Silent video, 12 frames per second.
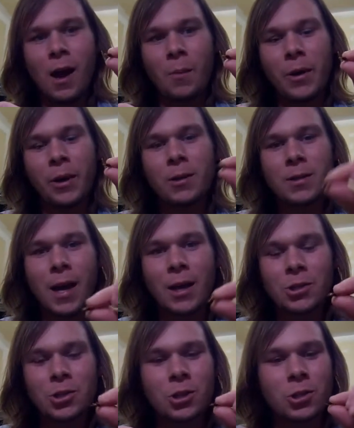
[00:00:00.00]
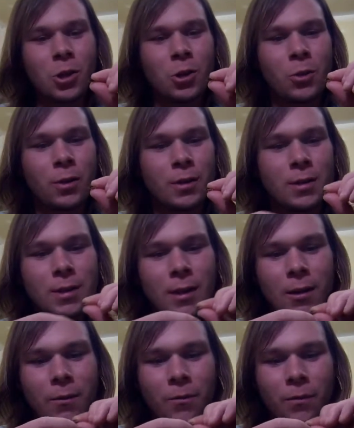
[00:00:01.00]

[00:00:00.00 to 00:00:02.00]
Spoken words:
Bigger size just so you can see.